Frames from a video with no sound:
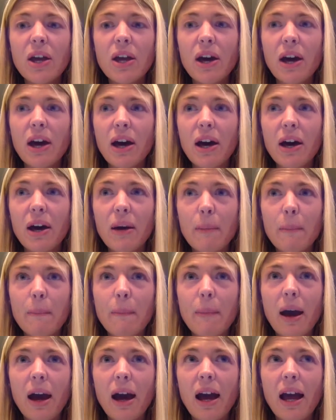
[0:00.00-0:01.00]

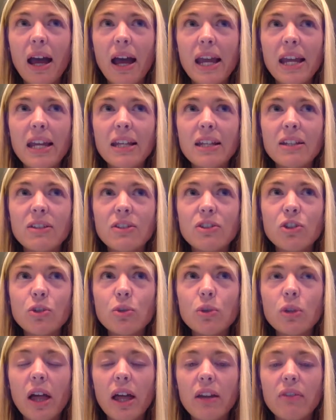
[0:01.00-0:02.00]
I do
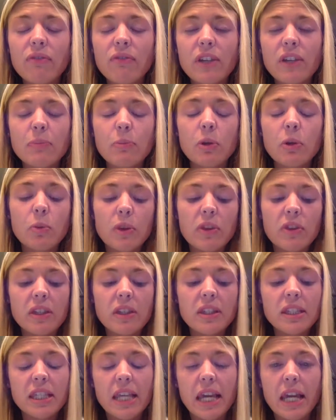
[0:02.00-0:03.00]
a lot on Facebook with the
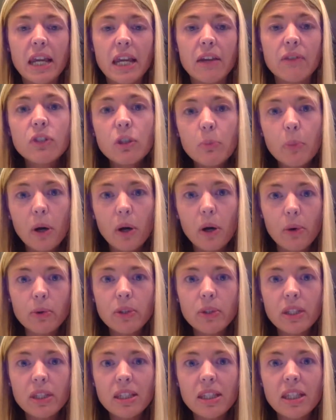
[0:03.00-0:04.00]
saved
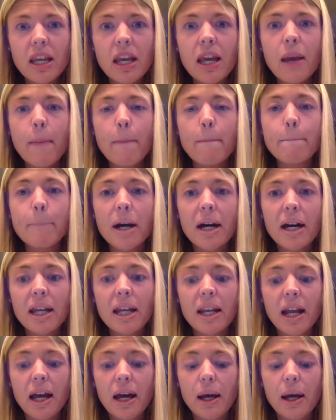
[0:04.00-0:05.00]
posts, but
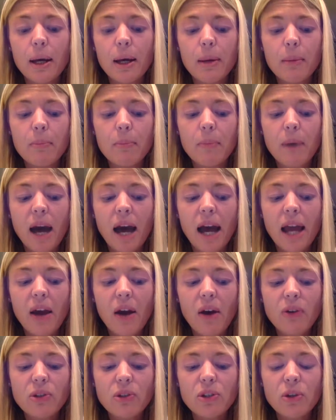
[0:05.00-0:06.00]
I
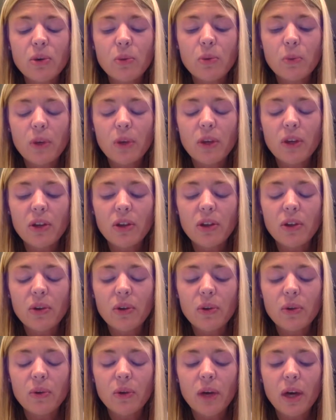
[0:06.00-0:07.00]
also
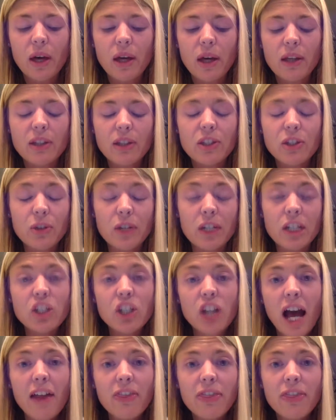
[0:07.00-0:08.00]
will
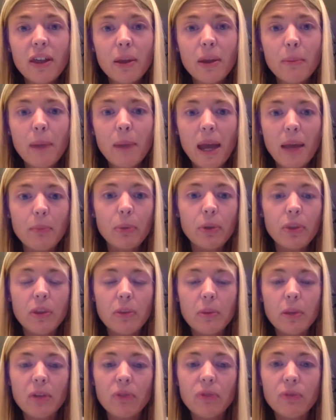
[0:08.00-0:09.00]
screenshot them and put them
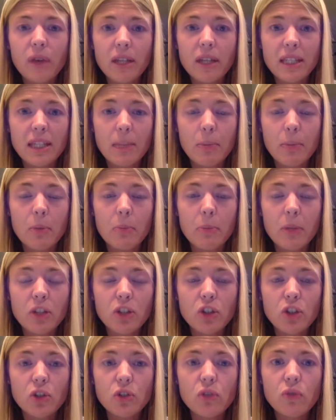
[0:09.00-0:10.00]
in a separate
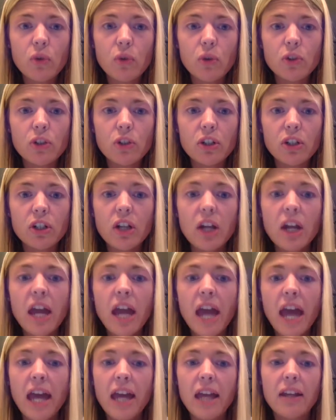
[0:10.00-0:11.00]
pictures folder,
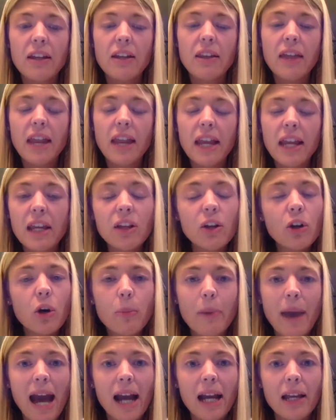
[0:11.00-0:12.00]
and then I can go
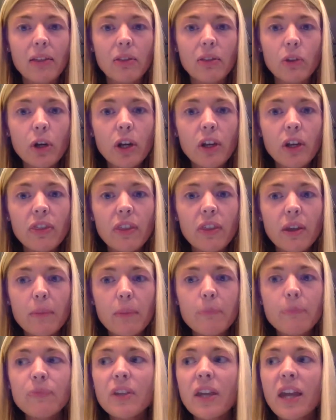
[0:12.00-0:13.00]
back and look at
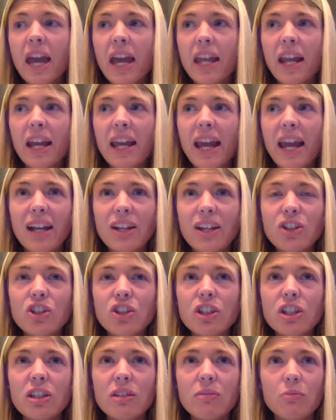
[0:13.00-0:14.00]
them. And I
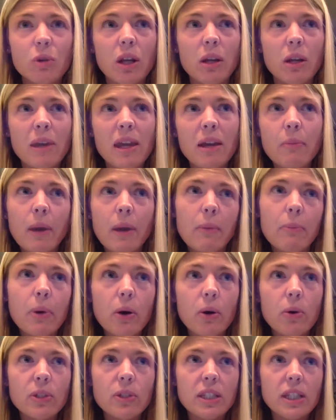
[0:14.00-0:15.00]
actually, when I make my
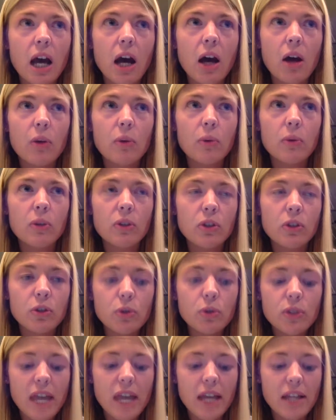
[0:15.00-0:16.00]
post, I'll
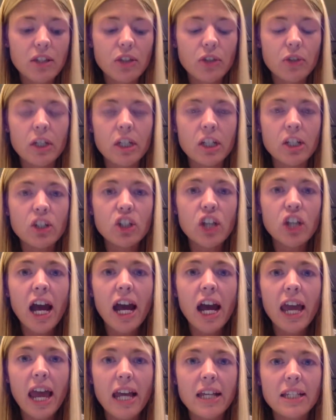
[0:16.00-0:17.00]
use that
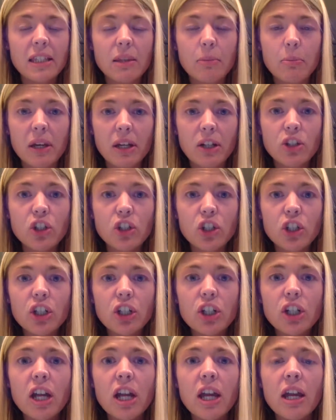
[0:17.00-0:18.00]
screenshot as the
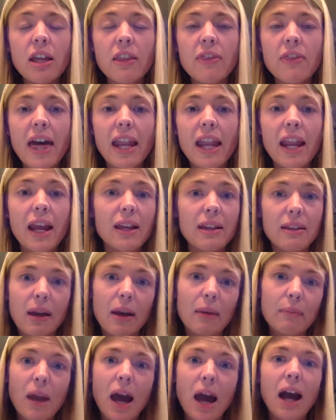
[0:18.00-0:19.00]
picture that I
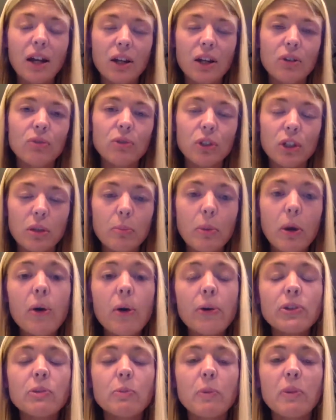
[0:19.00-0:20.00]
am not going to really
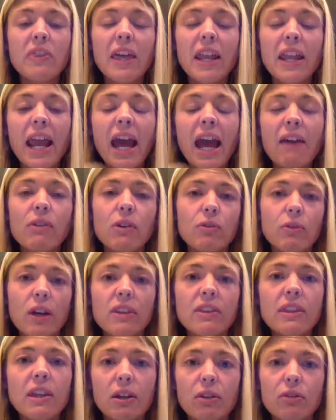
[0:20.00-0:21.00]
post, but then I have it
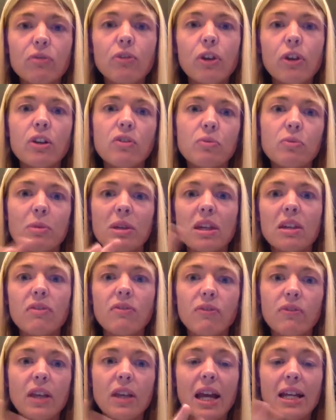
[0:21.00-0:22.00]
right there in front of me
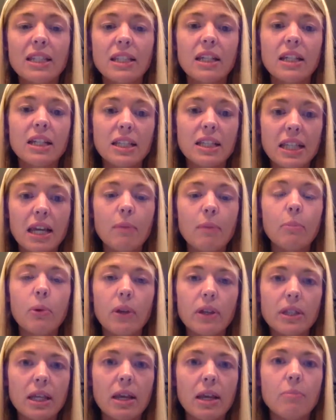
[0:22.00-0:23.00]
as an
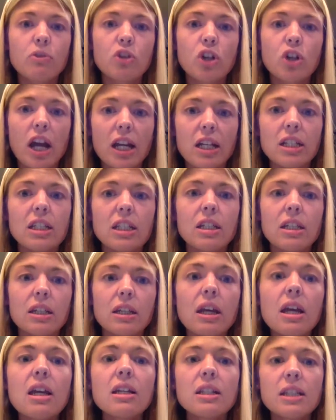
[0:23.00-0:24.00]
example, as I'm trying to
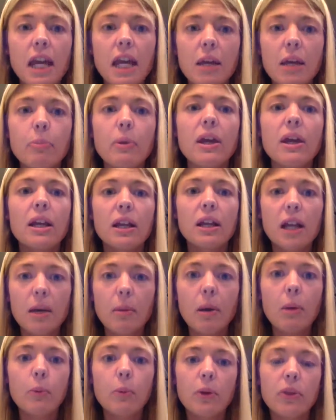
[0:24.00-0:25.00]
type it and come
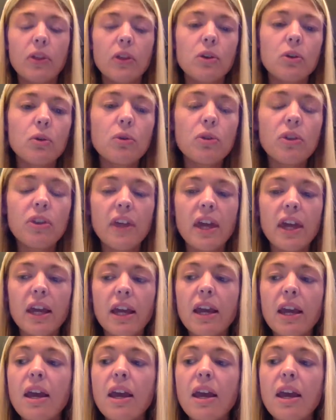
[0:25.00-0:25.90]
up with a new thing.